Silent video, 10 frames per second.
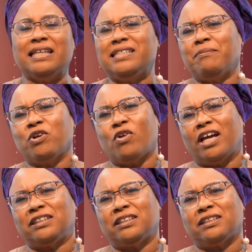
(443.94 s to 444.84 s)

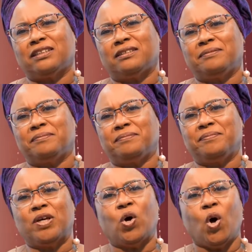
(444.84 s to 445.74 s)
Democratic,
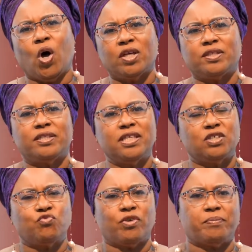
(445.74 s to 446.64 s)
because
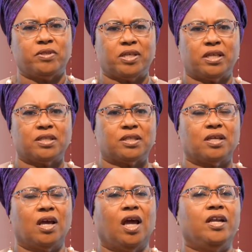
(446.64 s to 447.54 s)
this represents
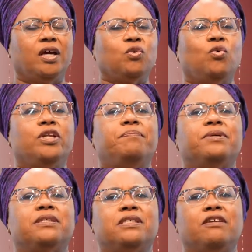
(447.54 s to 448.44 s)
not only
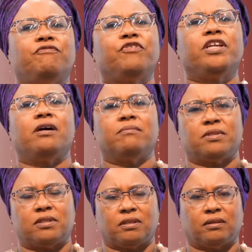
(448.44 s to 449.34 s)
perceived
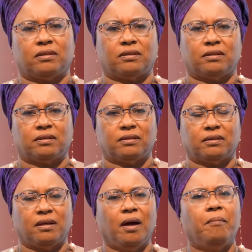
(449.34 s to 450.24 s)
freedoms,
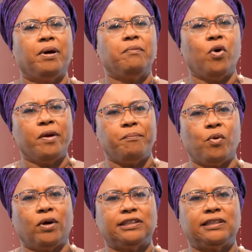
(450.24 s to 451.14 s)
but more
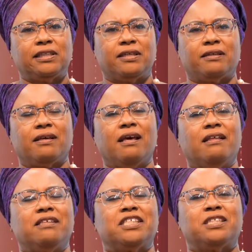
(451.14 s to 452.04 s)
importantly,
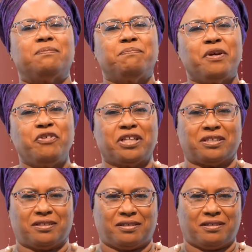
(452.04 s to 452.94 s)
the
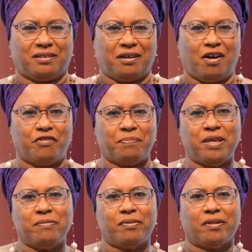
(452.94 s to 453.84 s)
spirit of a
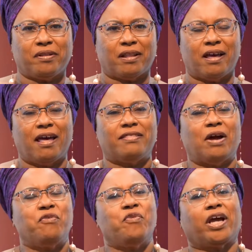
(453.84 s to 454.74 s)
people that
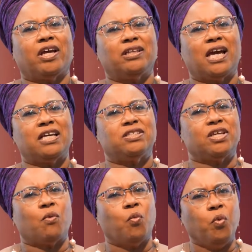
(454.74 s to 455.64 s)
recognize
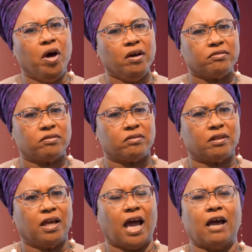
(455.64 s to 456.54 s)
their worth
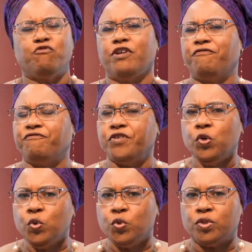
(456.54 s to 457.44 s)
and
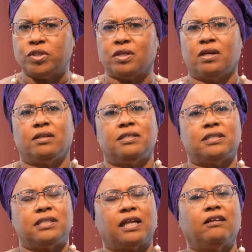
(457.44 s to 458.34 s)
refuse to
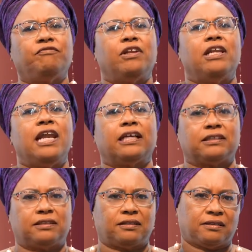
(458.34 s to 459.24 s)
settle for
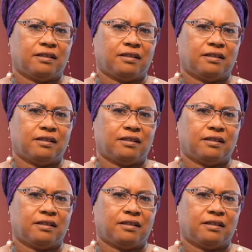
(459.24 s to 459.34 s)
less